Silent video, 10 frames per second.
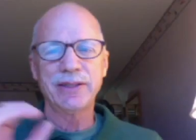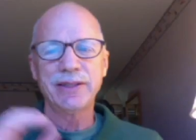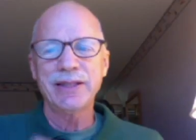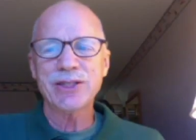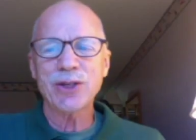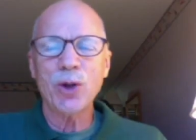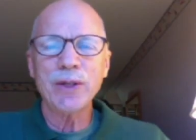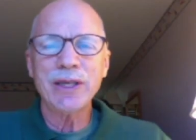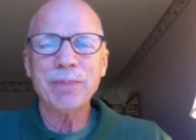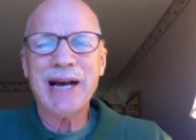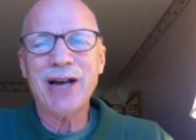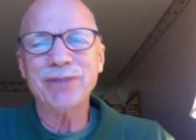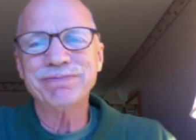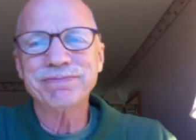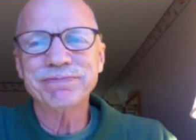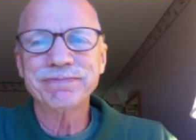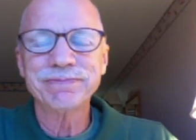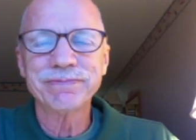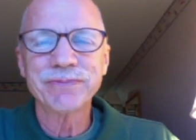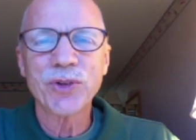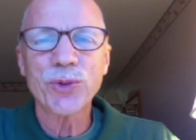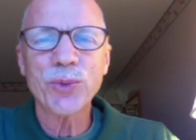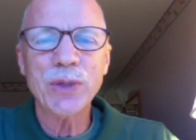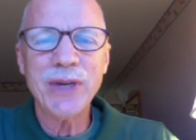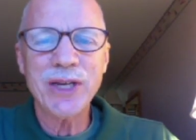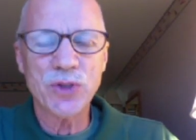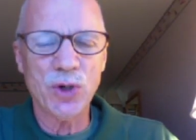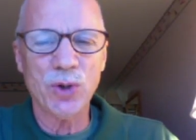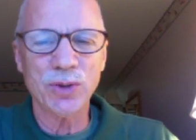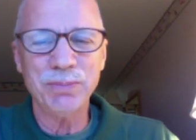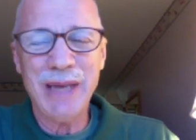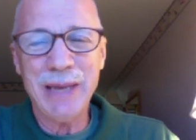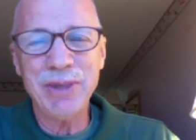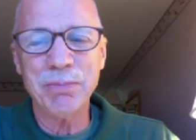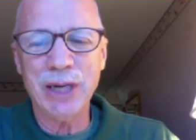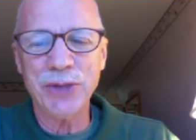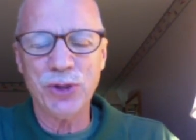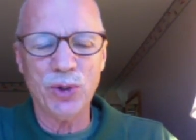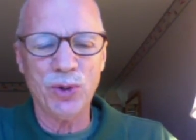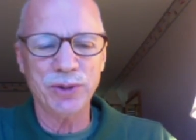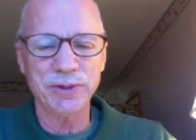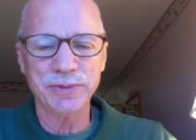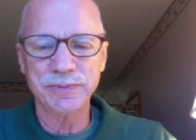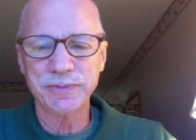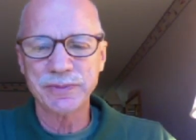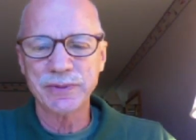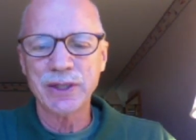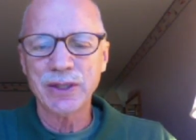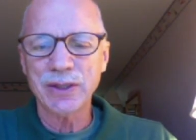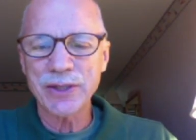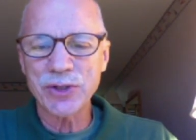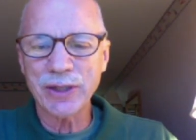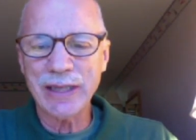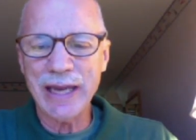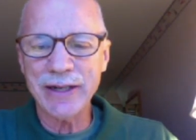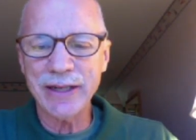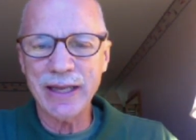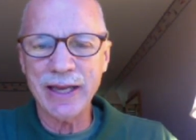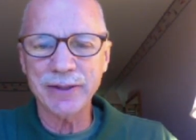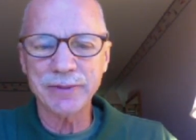that's only about 3 weeks old, maybe a month old. Let's look at it again.